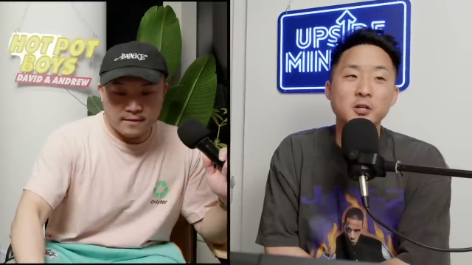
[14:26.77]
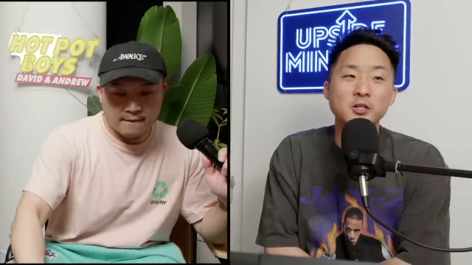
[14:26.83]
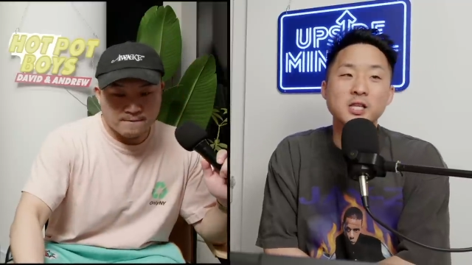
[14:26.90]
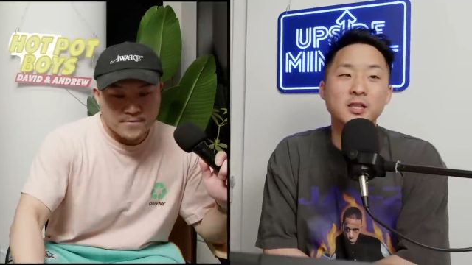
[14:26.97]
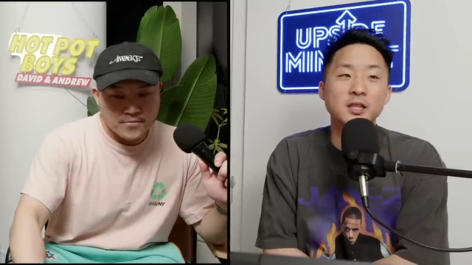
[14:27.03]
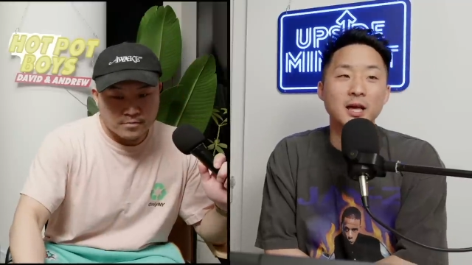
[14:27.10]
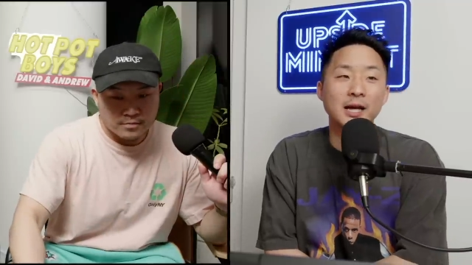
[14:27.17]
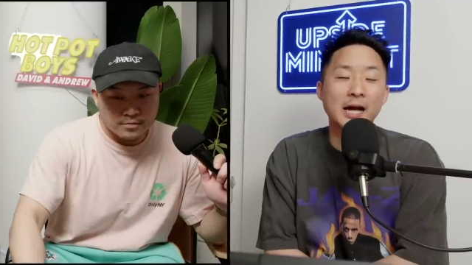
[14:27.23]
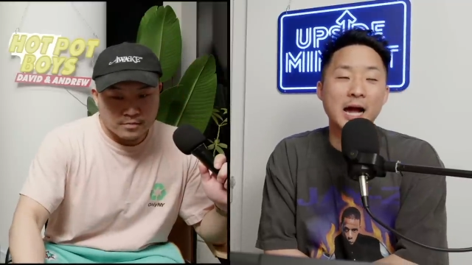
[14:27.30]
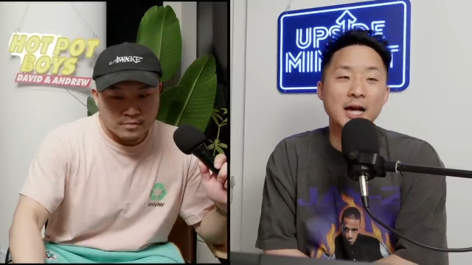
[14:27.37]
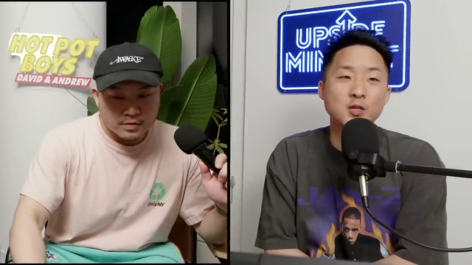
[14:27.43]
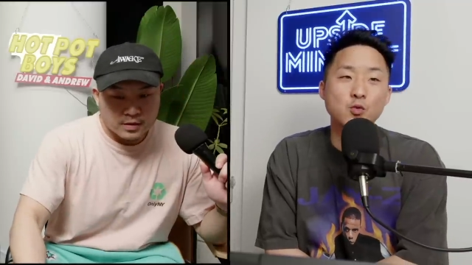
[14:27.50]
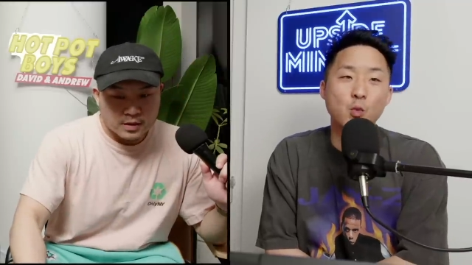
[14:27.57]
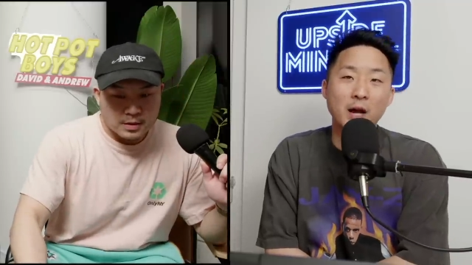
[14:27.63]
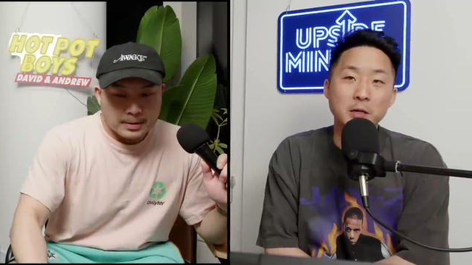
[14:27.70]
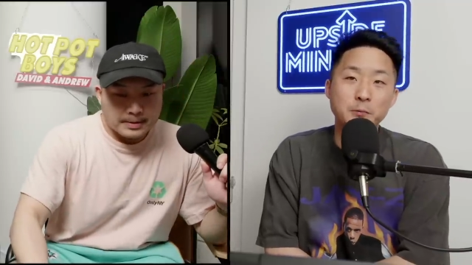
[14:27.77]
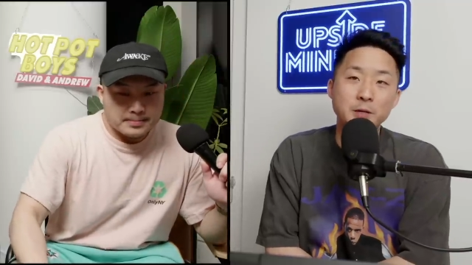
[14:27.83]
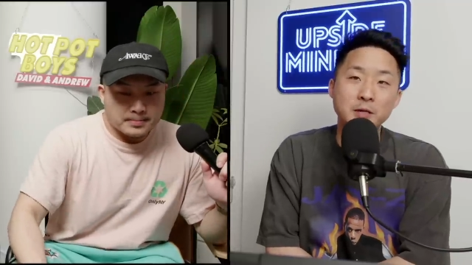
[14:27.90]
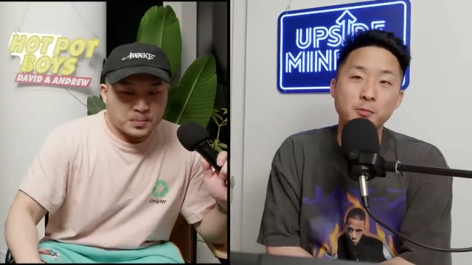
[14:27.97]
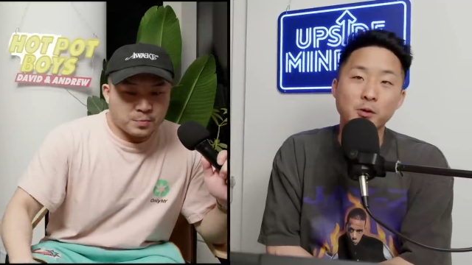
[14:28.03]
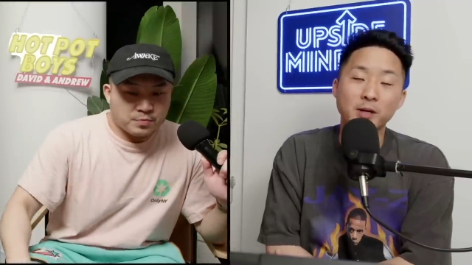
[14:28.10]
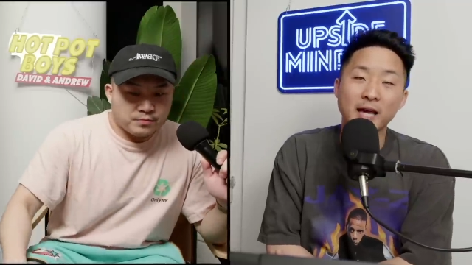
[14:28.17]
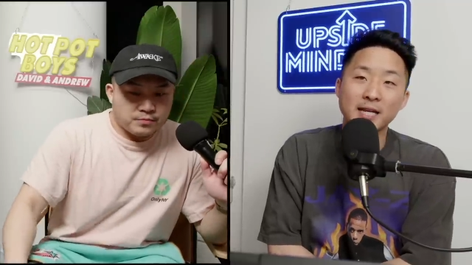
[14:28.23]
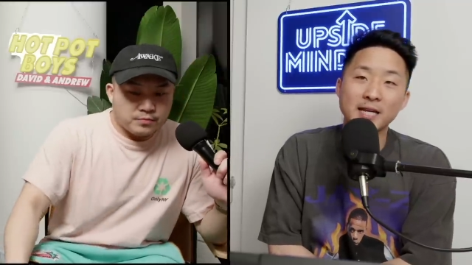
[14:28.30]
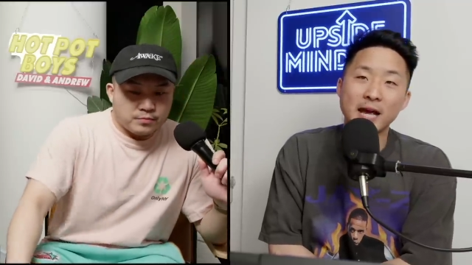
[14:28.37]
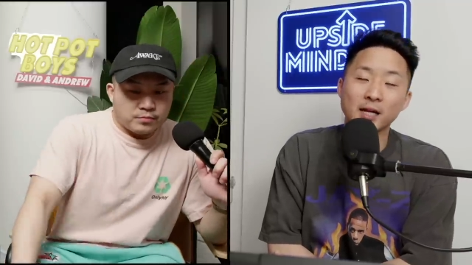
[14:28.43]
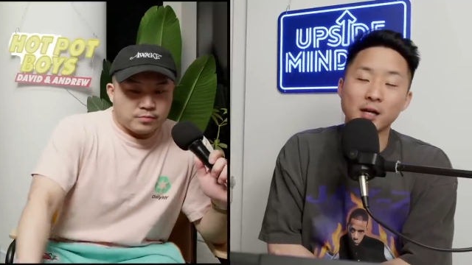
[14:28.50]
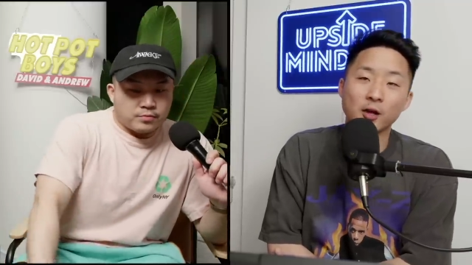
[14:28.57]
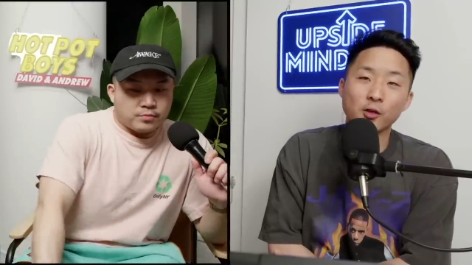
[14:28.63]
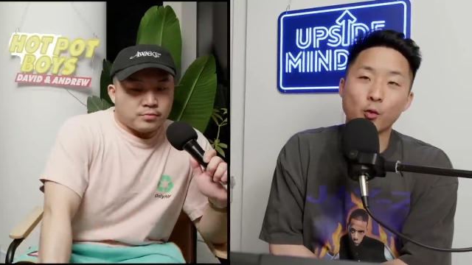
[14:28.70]
Speaker 1: here's the thing, guys white people getting
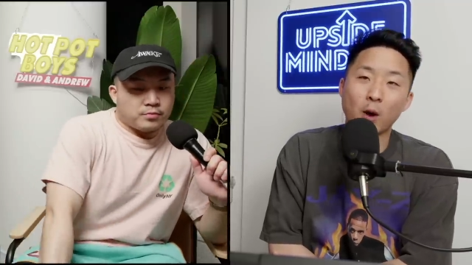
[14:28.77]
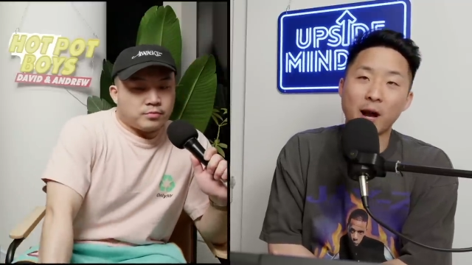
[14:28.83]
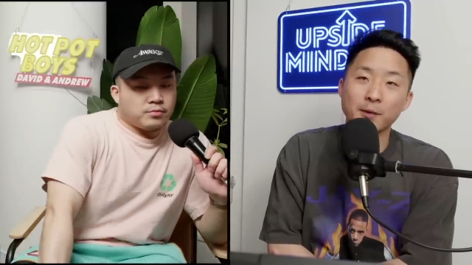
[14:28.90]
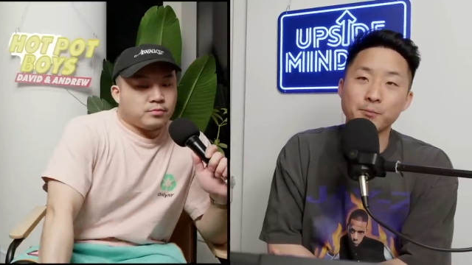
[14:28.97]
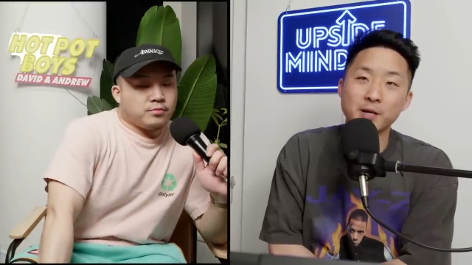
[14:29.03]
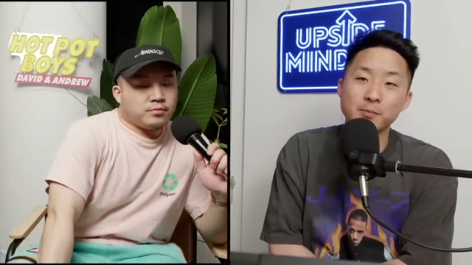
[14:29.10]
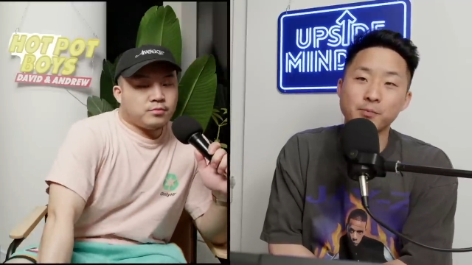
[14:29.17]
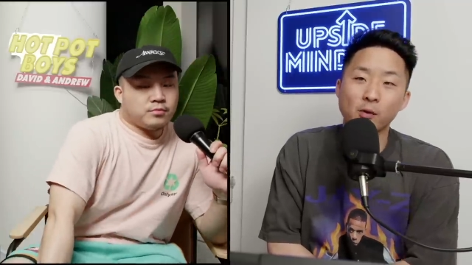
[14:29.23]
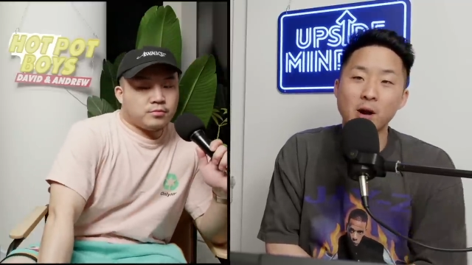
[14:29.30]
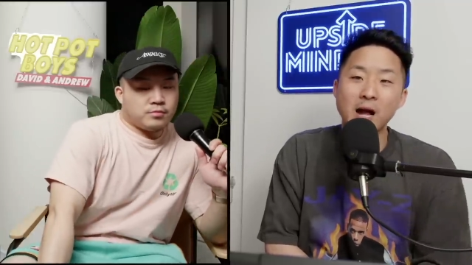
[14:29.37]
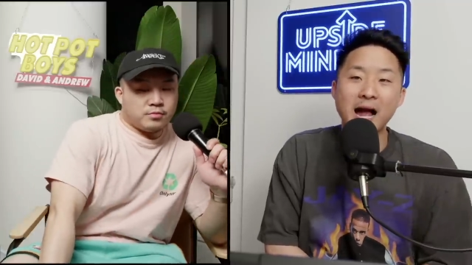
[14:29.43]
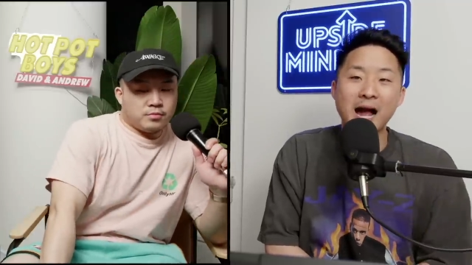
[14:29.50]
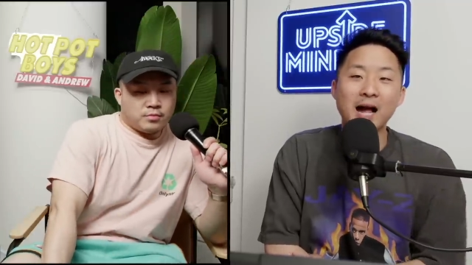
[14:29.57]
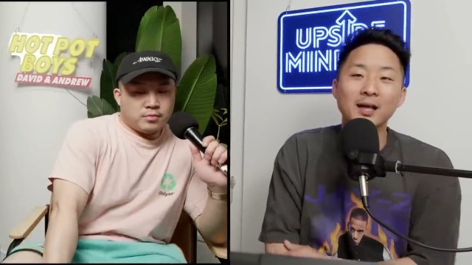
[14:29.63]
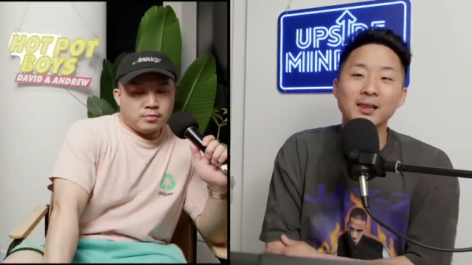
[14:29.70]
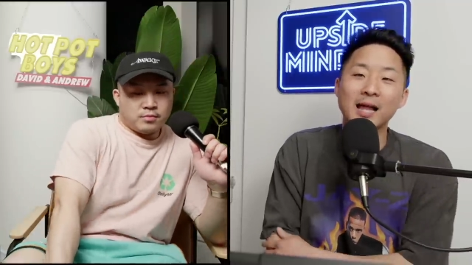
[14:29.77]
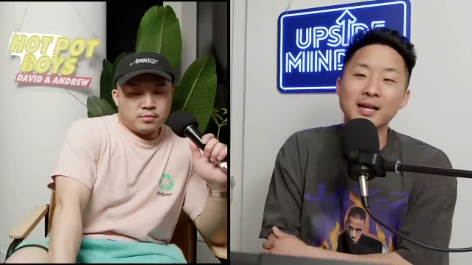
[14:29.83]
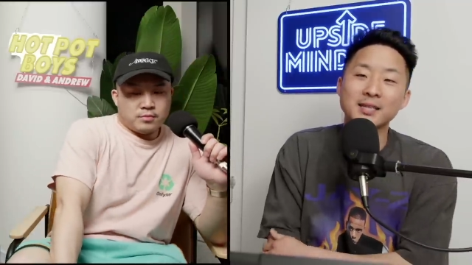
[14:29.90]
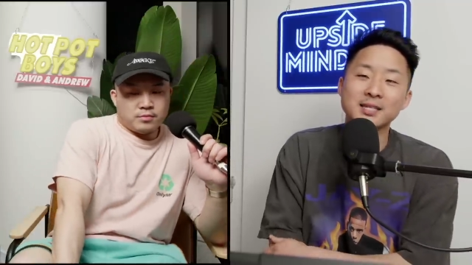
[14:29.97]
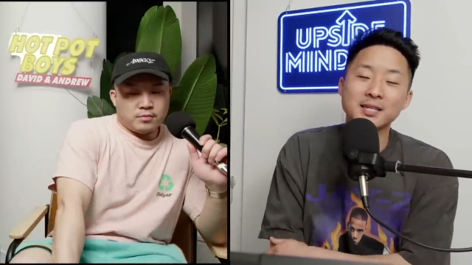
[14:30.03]
at other white people, I like